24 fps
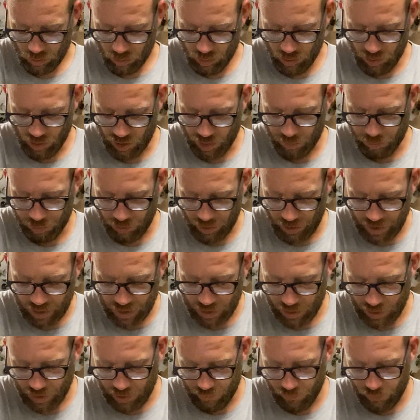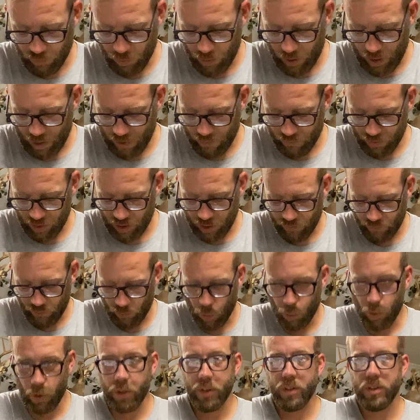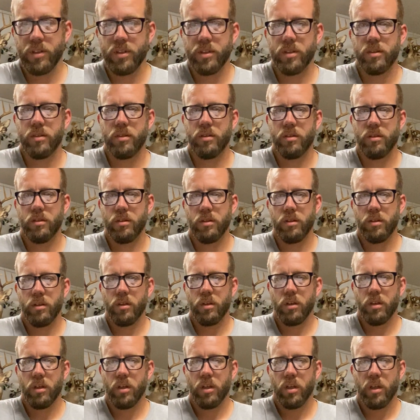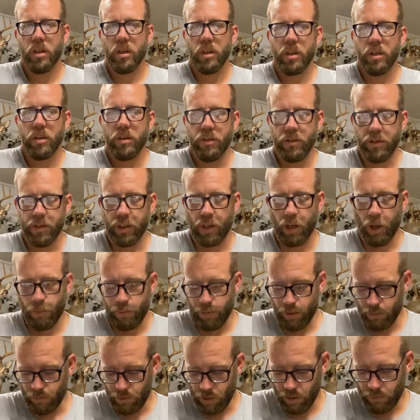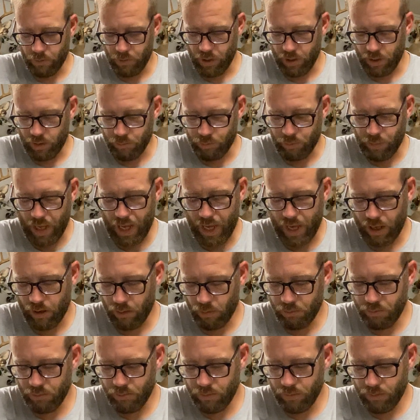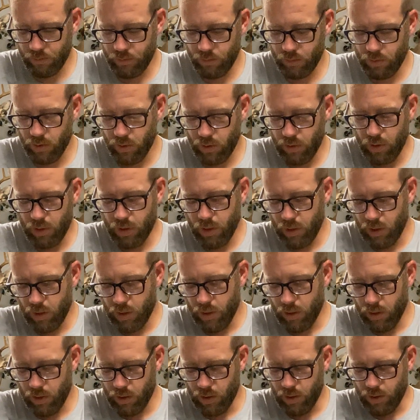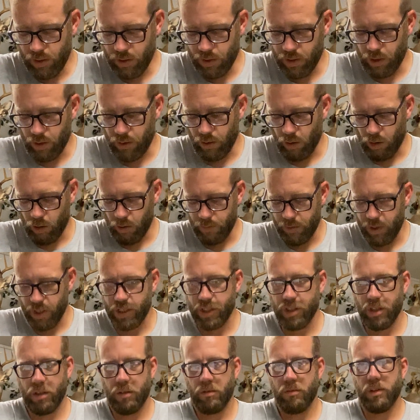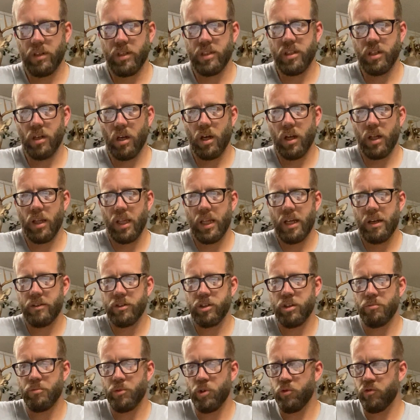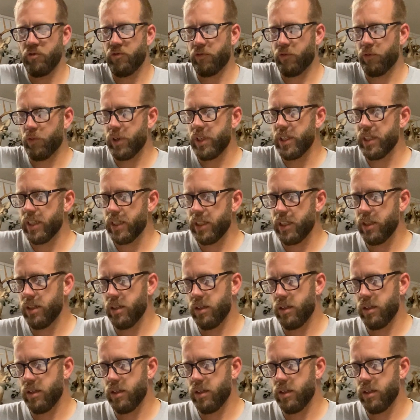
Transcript: the splint, if you have any voids, you can open them up and pad them so the arm is not allowed to move freely.